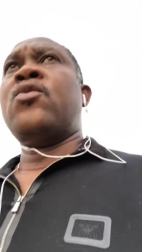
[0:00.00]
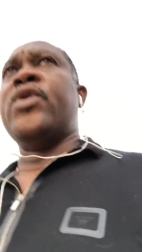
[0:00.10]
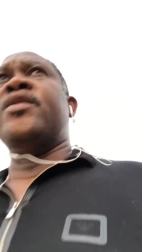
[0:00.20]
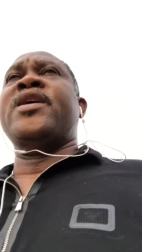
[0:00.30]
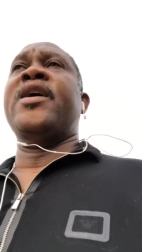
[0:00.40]

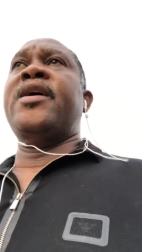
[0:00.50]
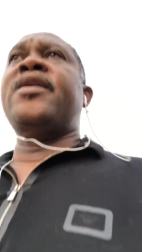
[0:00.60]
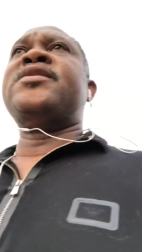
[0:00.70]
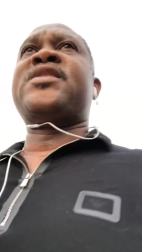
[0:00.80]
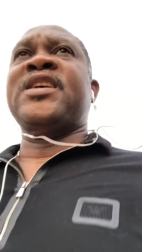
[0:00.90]
with the
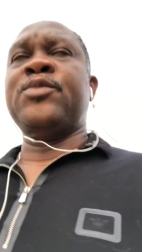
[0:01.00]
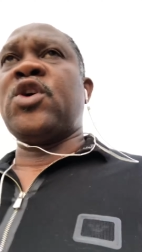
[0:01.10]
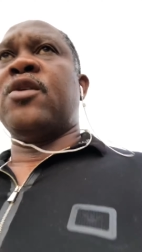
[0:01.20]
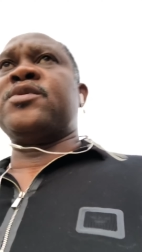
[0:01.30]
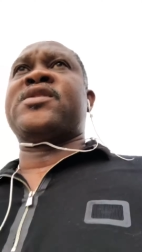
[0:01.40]

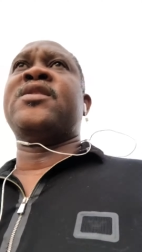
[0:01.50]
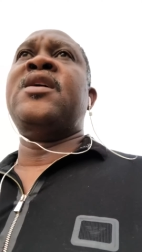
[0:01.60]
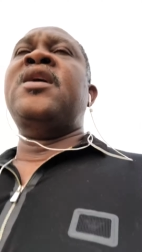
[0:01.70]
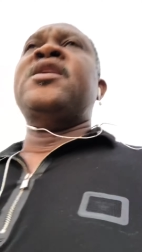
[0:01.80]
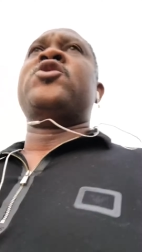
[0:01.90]
symptoms.
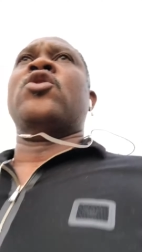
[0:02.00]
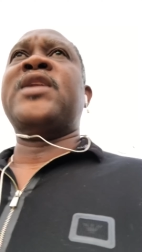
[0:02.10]
So